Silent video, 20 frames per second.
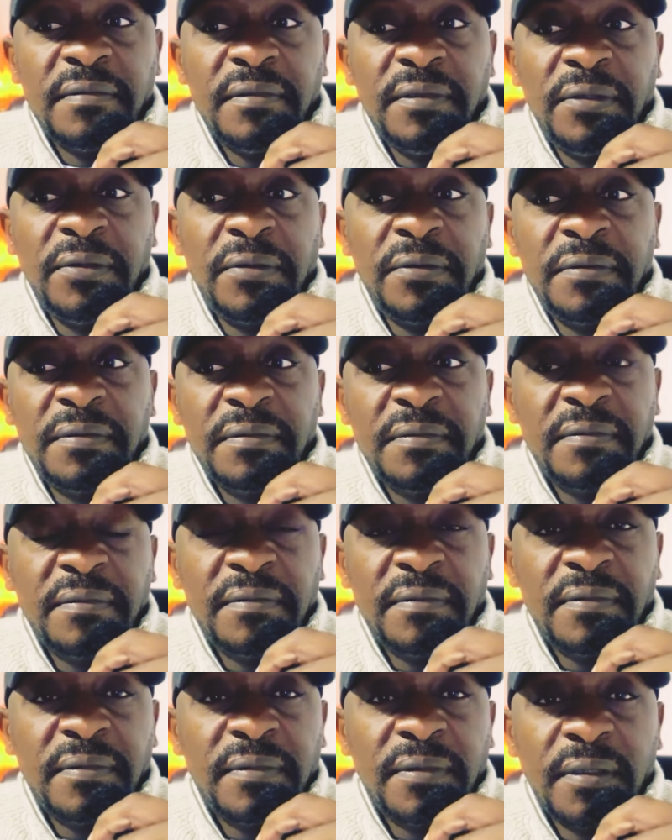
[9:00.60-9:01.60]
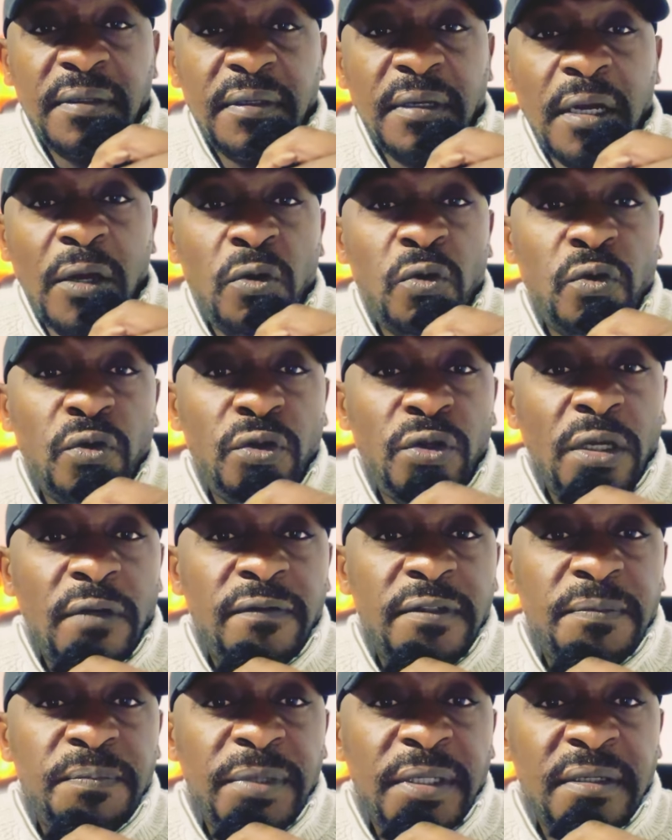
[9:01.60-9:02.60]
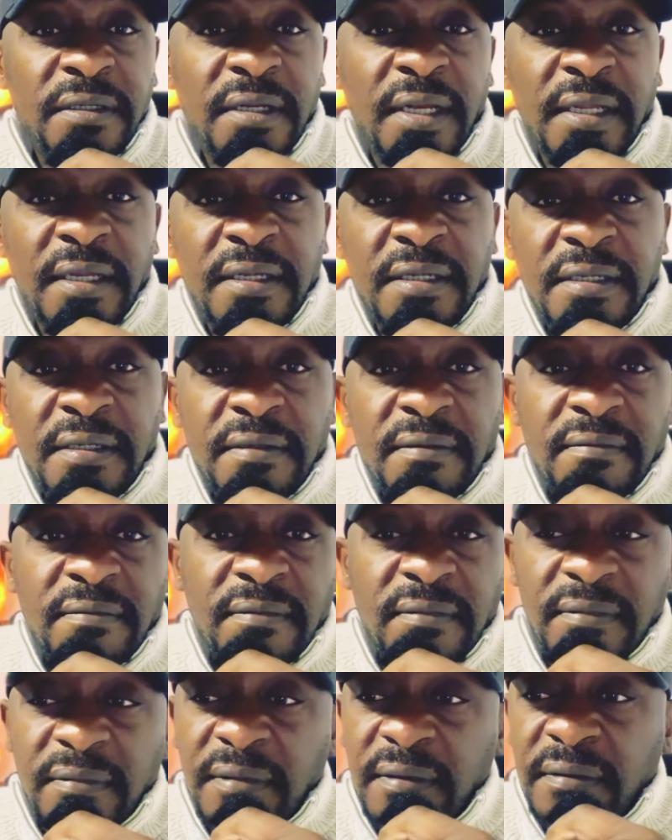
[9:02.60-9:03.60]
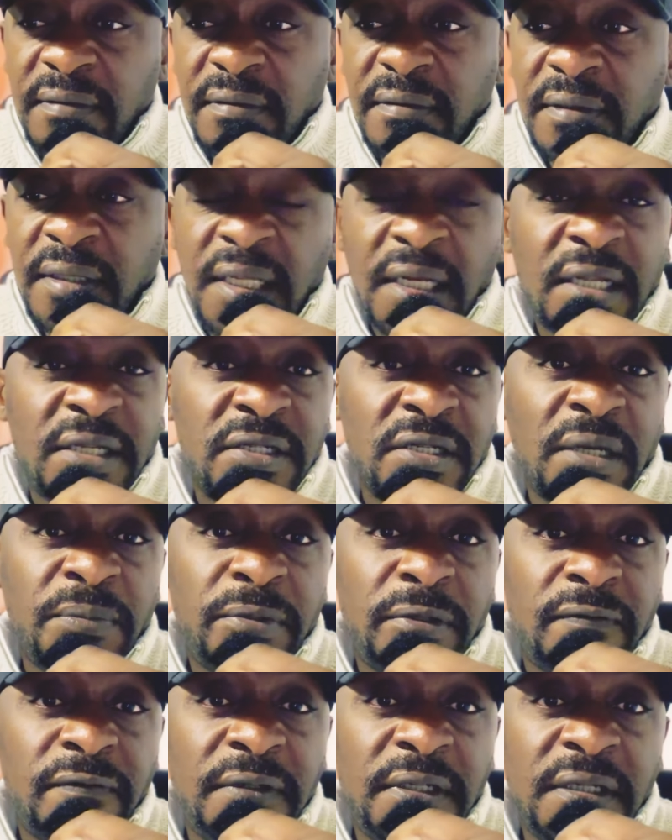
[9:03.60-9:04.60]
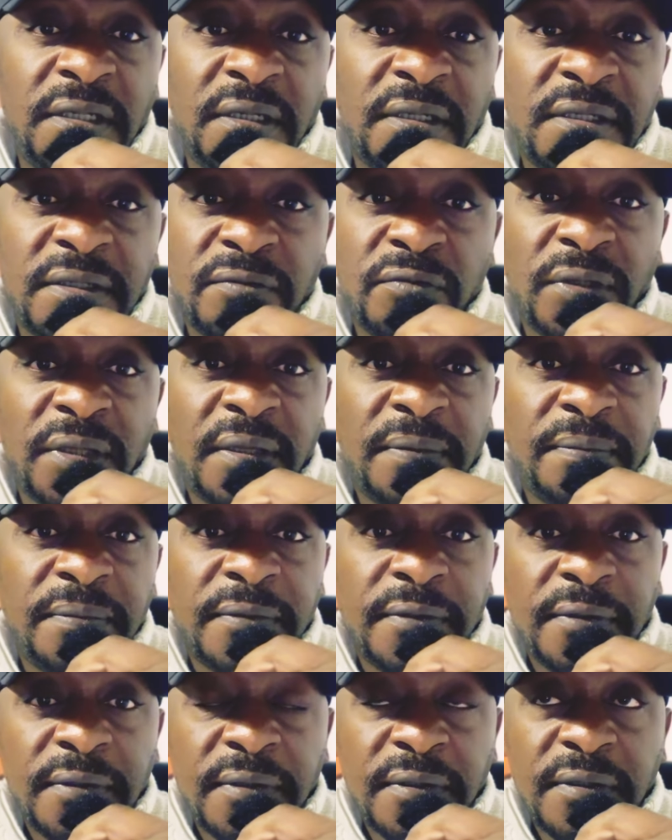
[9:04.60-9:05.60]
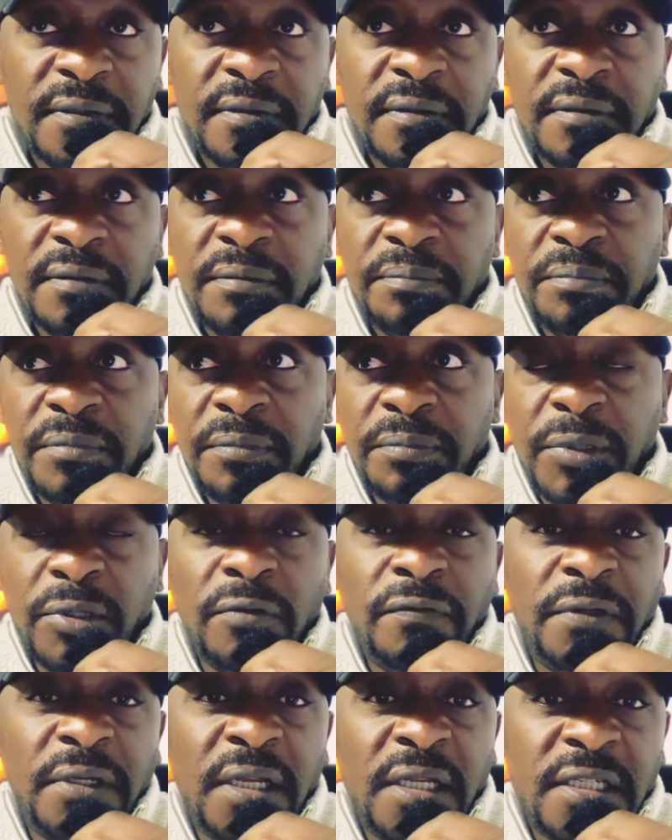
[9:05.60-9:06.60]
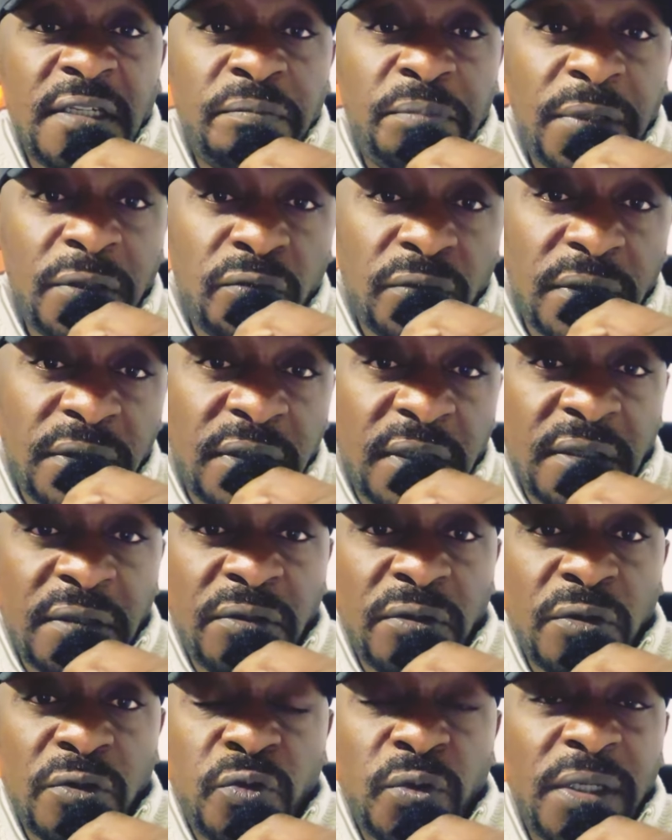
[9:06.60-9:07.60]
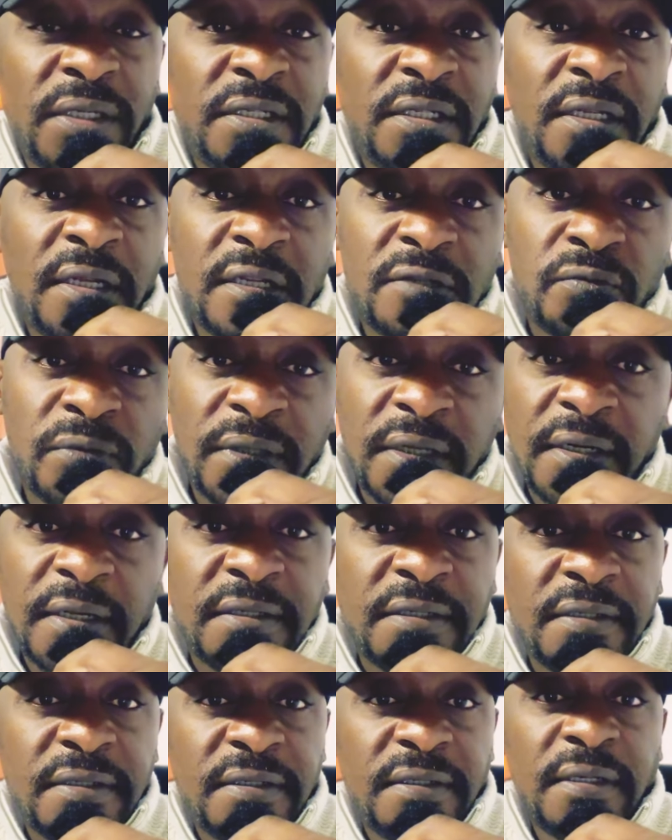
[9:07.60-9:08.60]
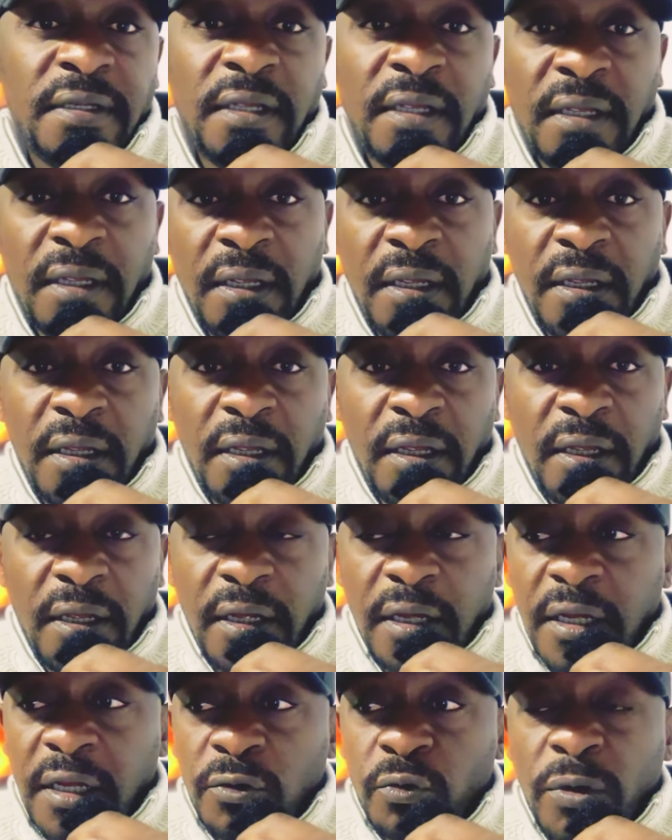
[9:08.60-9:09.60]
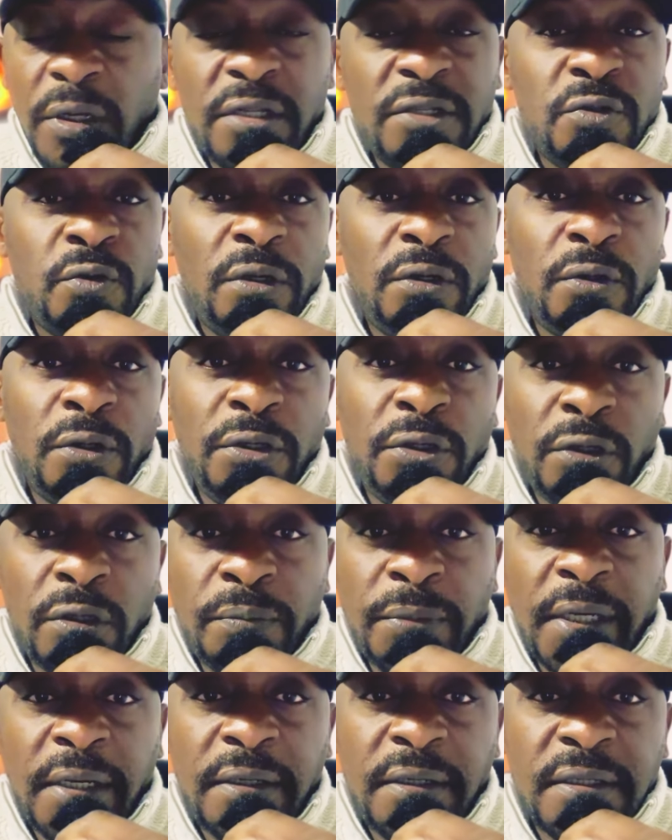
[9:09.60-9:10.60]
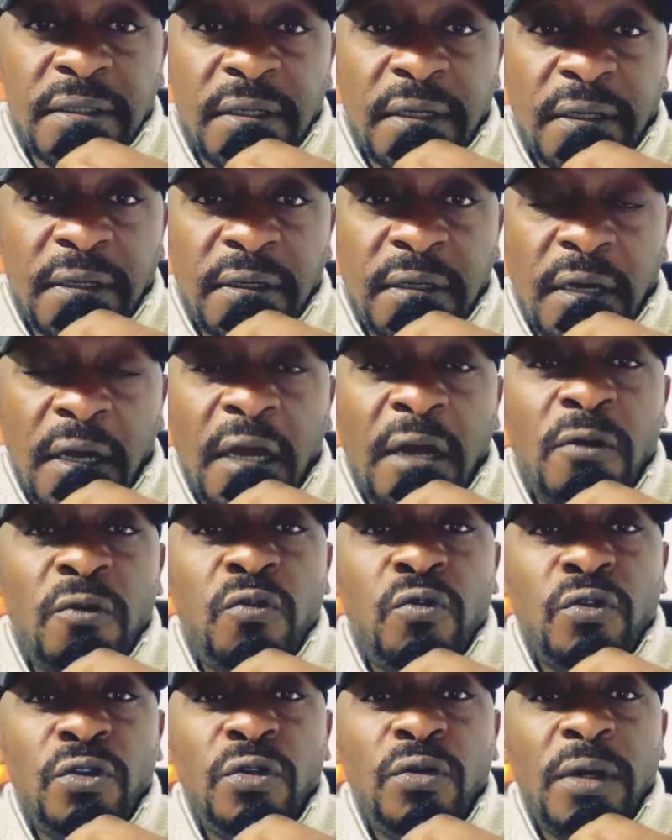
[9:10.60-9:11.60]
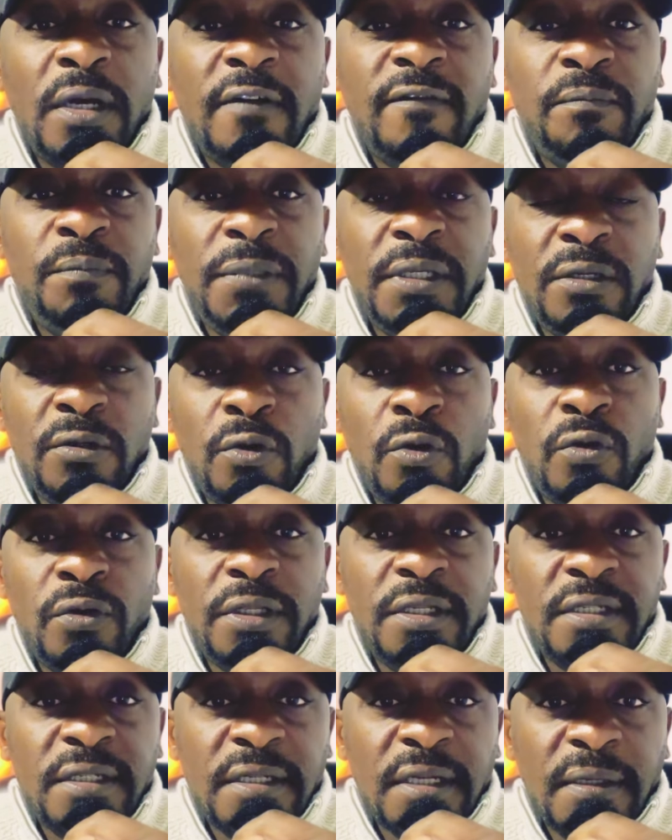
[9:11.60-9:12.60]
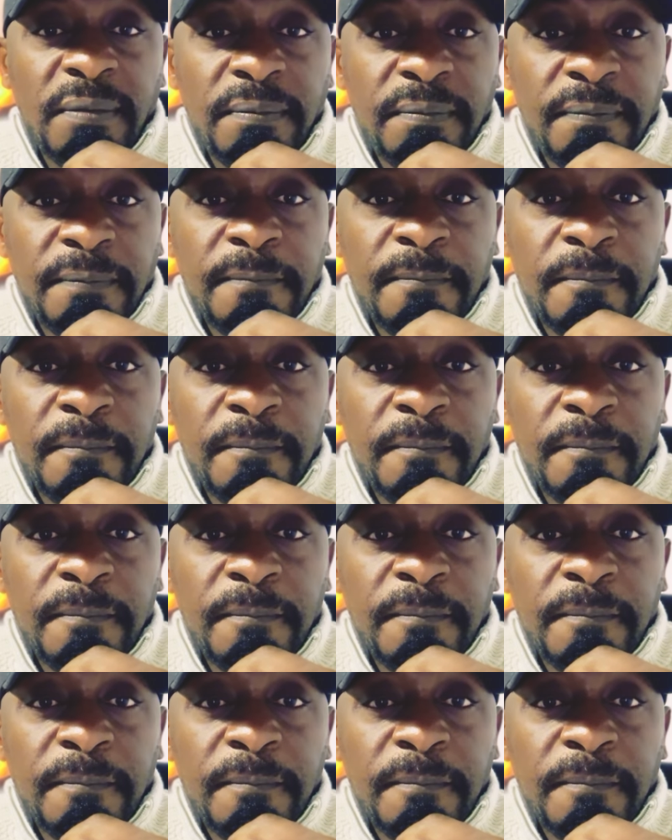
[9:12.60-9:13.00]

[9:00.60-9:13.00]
you know, how could you have spent like the last couple of decades with them? Many of you guys have been with, uh, you know, 20 years with a narcissist. And what is going on in your mind is like, how could you have been all this time